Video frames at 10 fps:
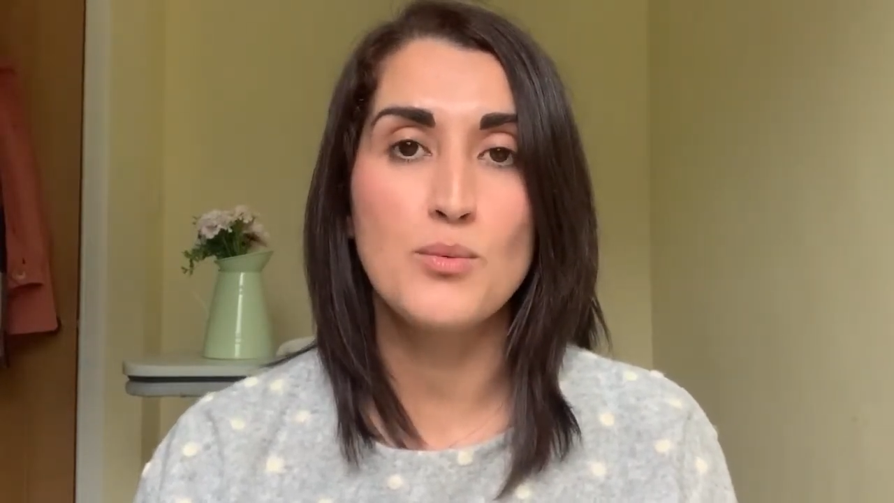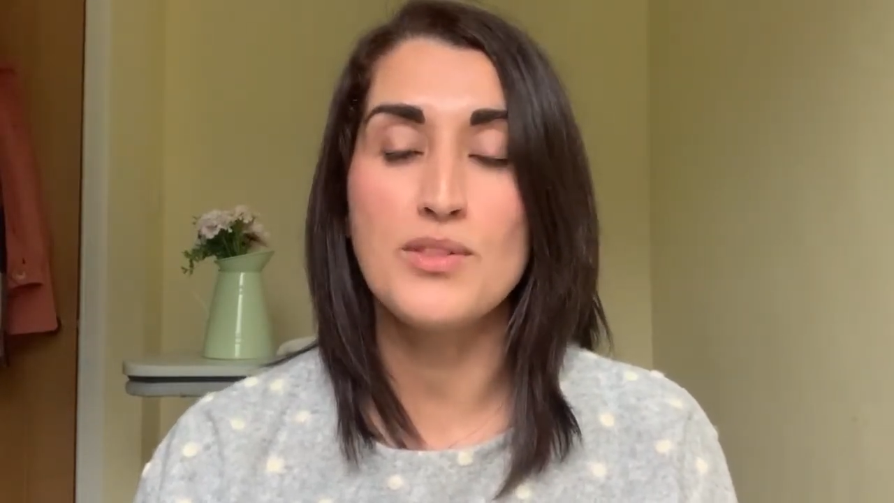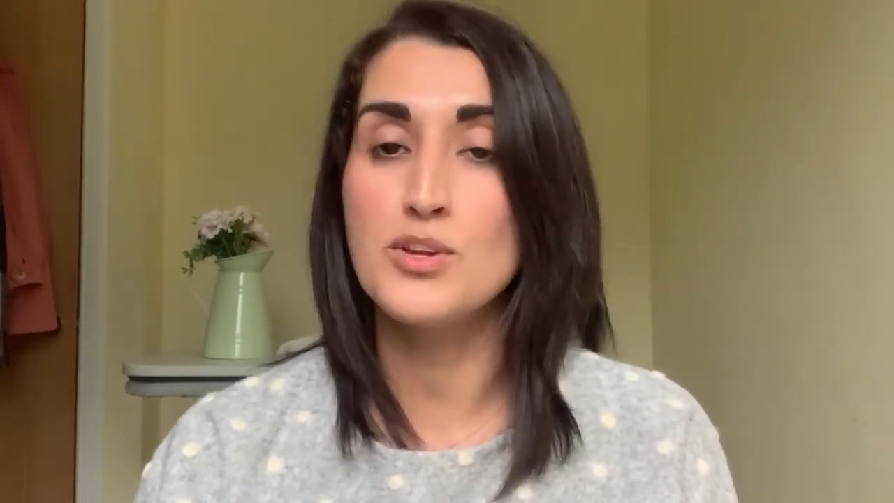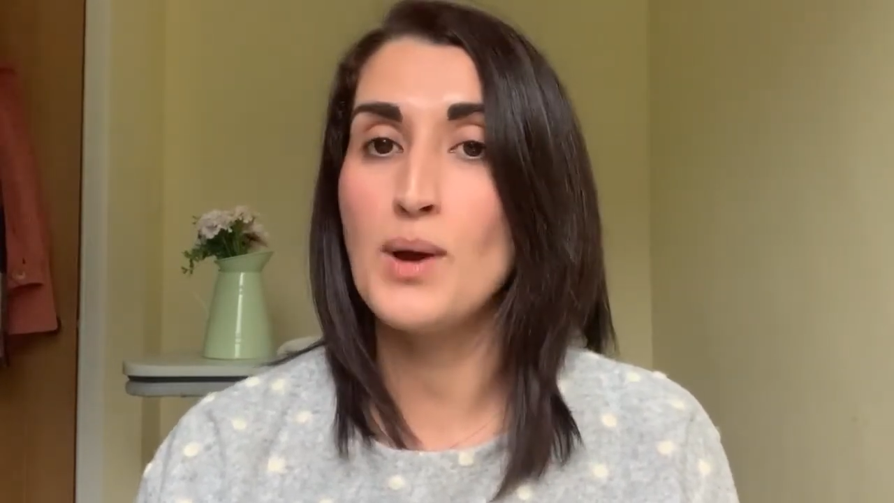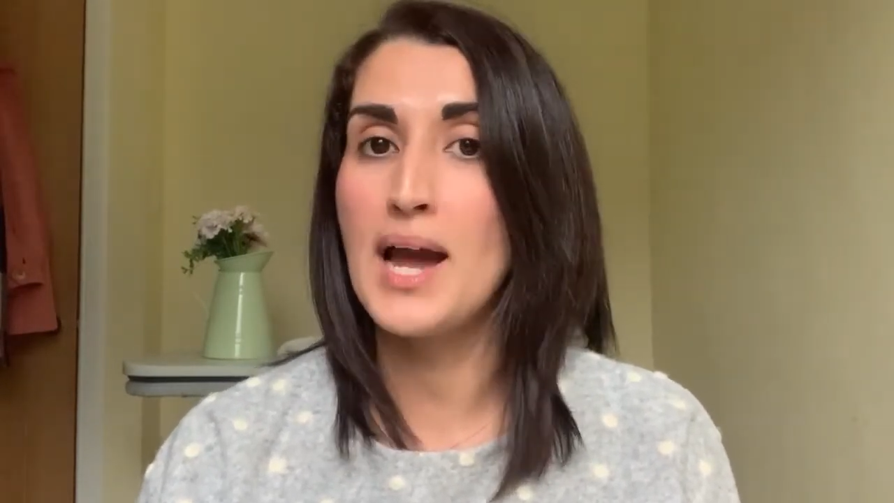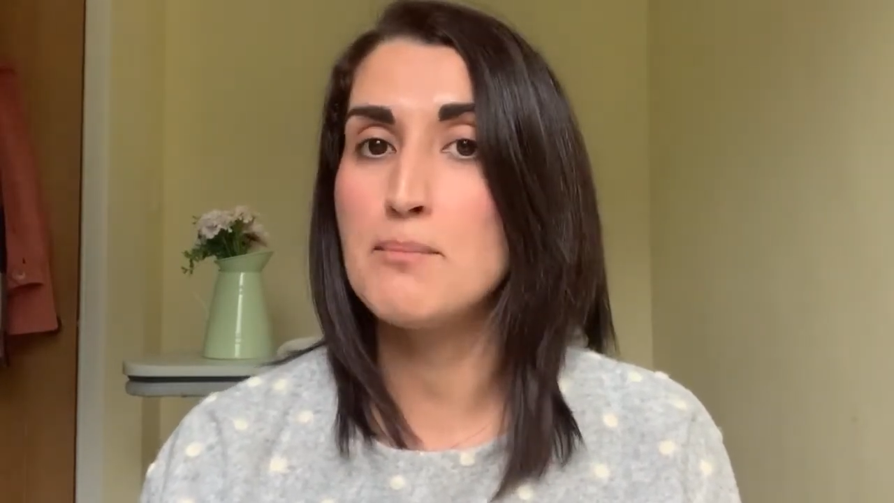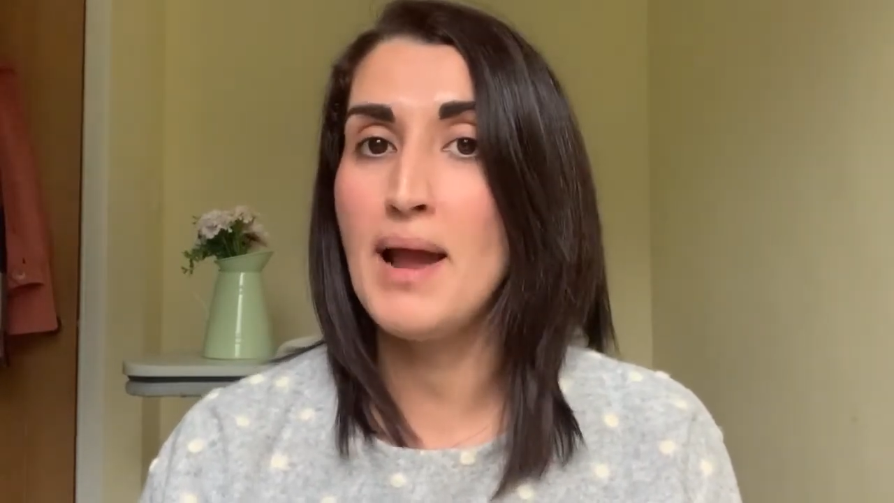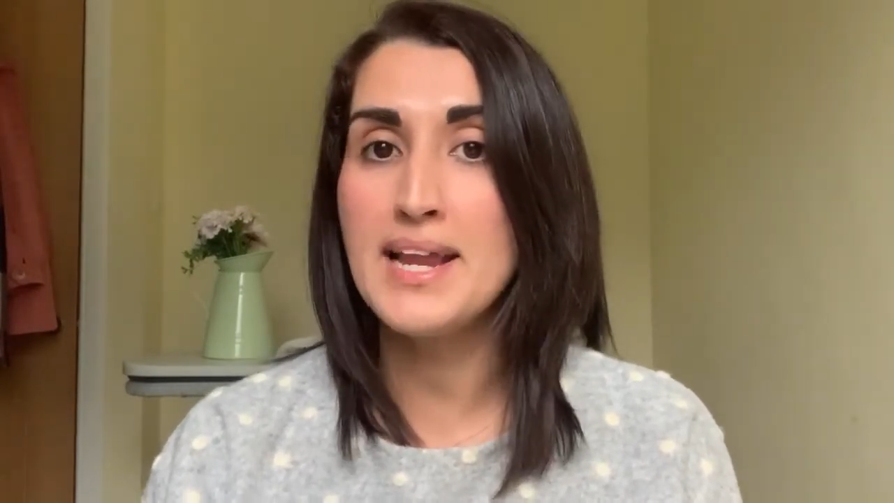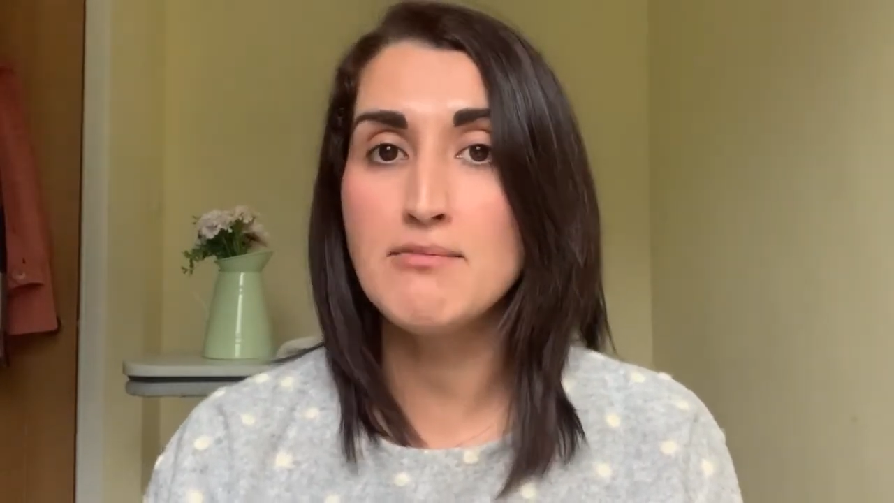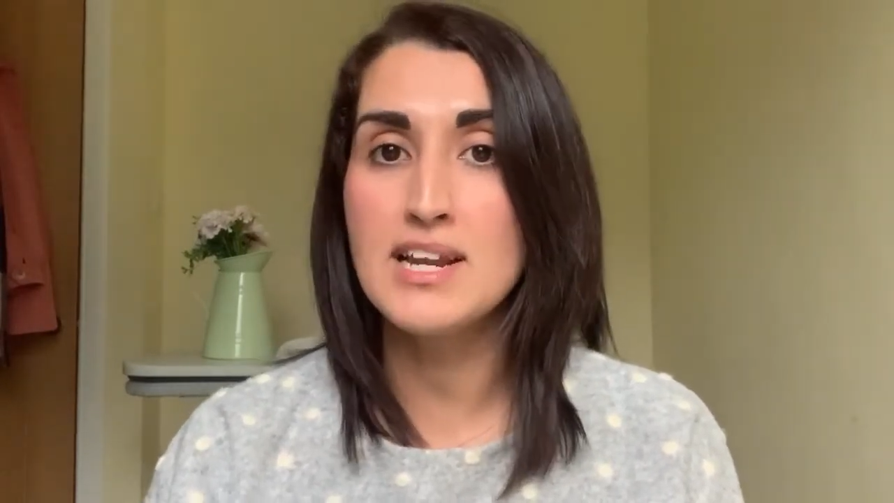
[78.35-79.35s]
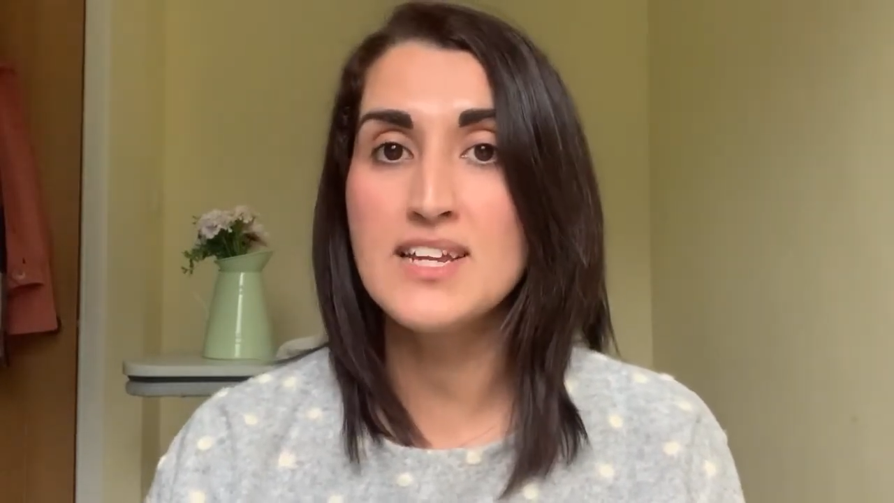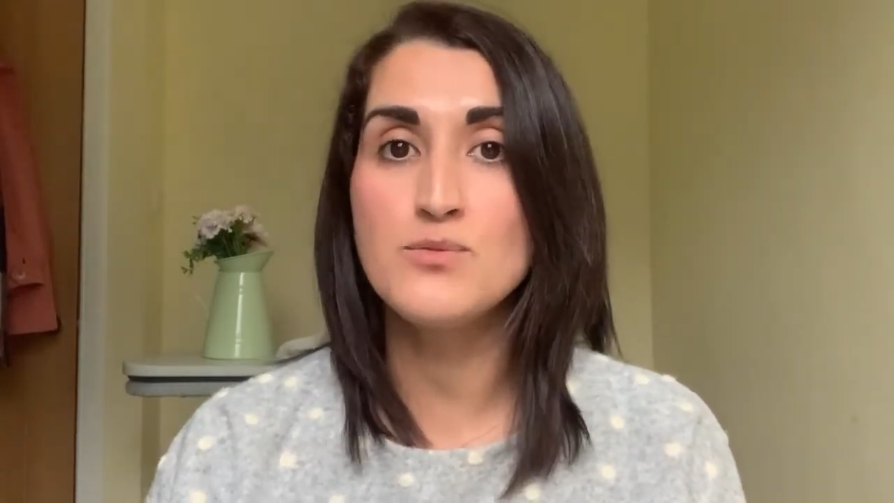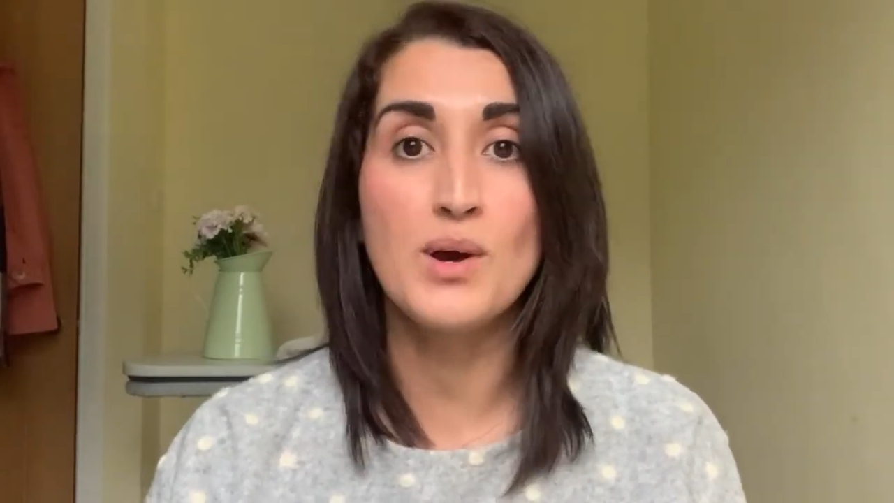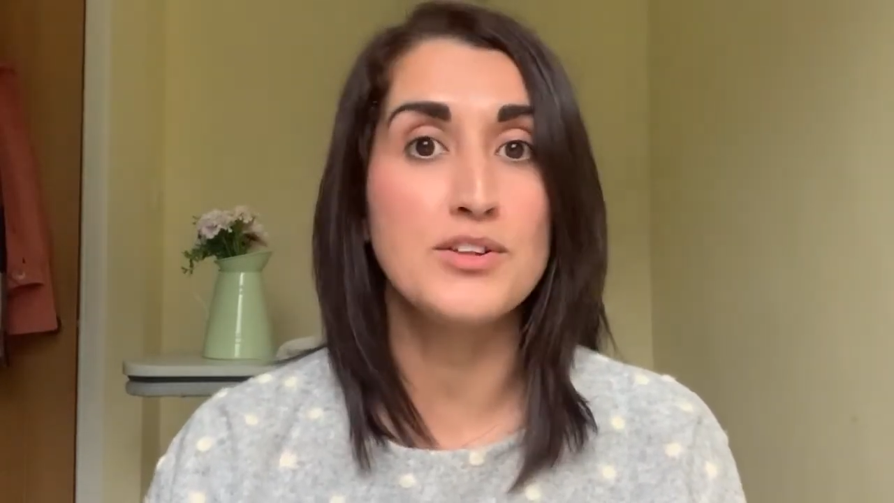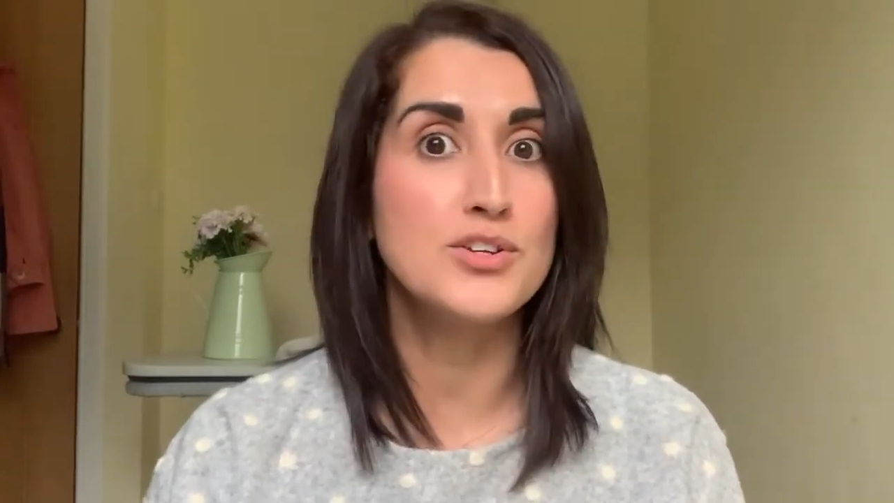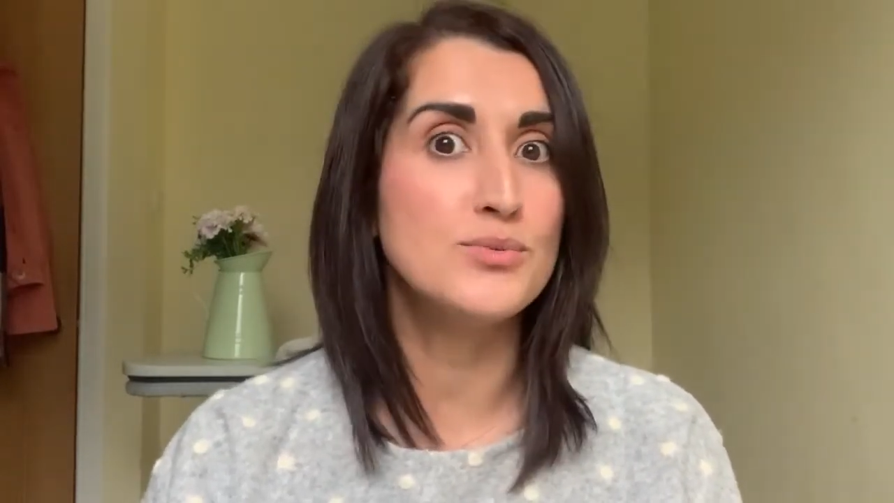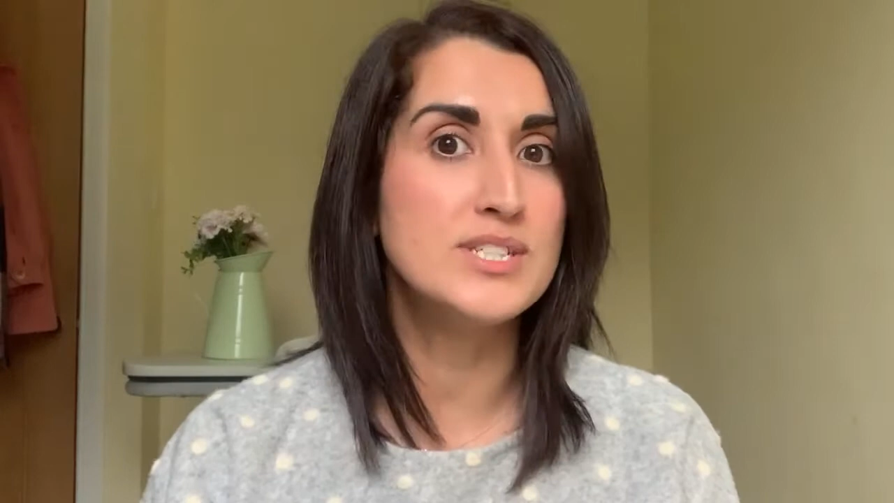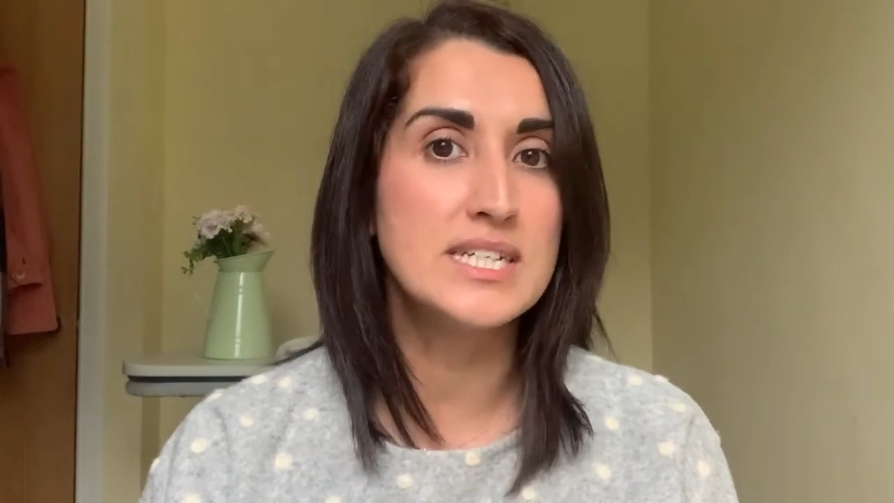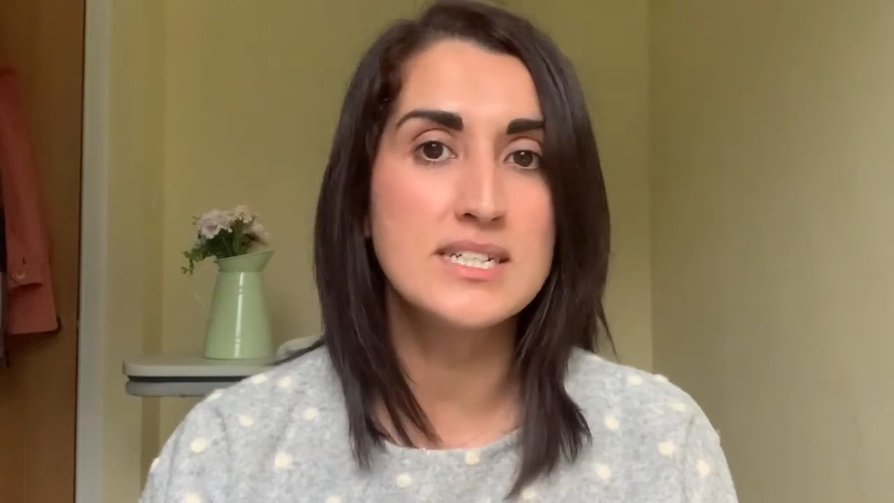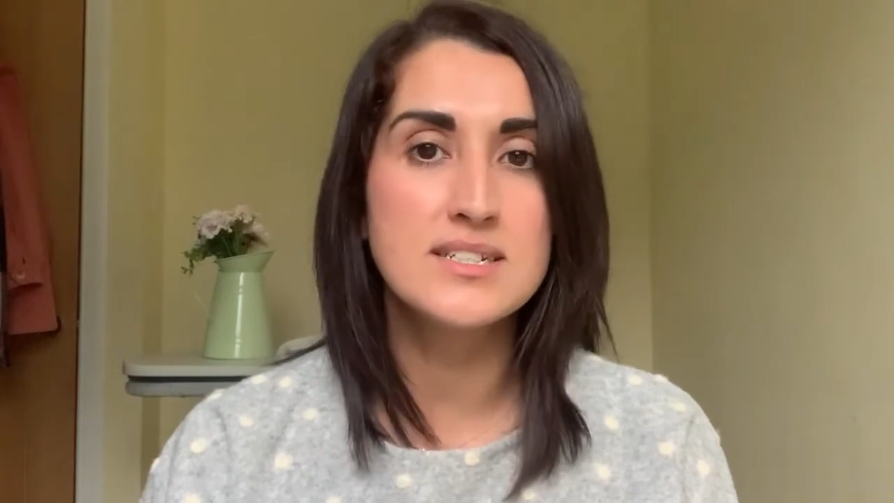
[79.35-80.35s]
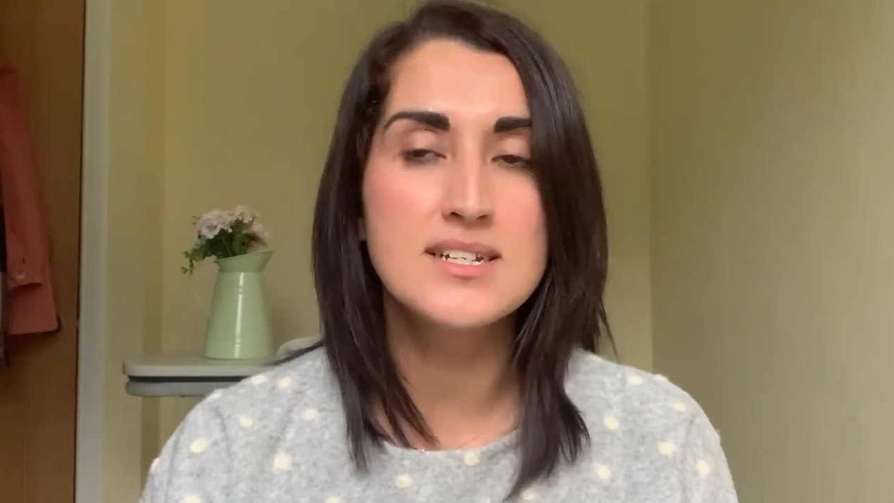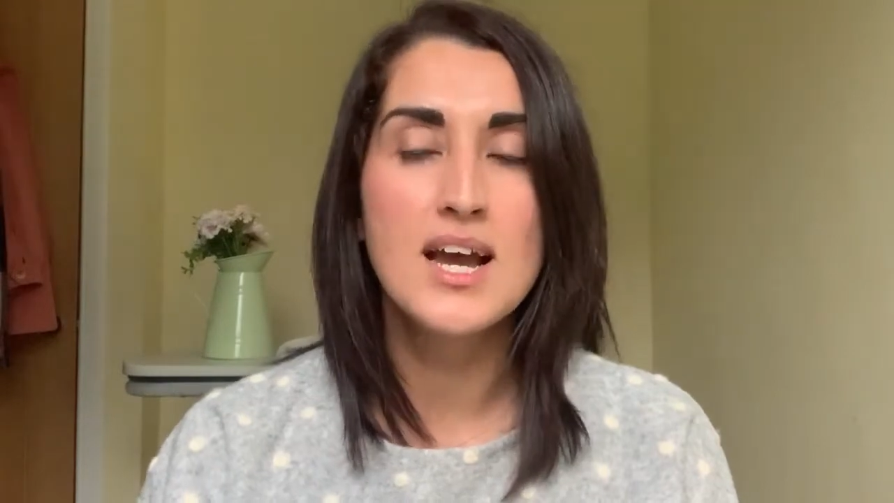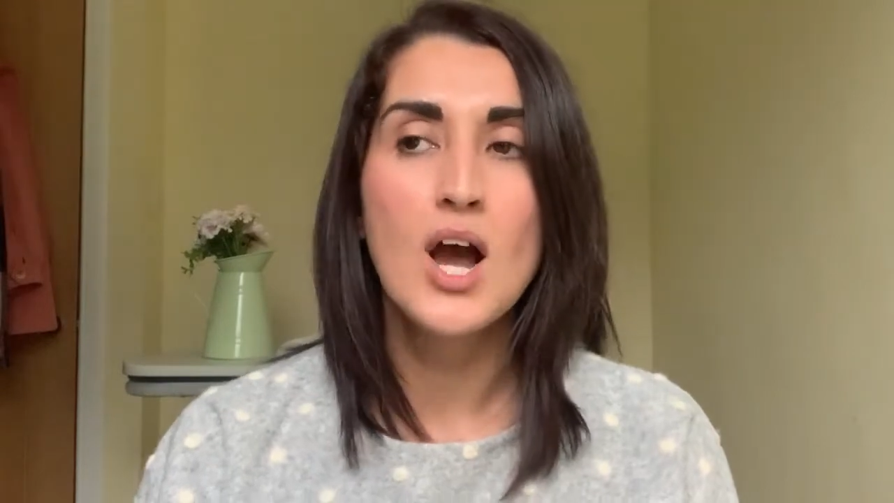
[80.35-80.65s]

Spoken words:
whether you had pain relief, whether you didn't,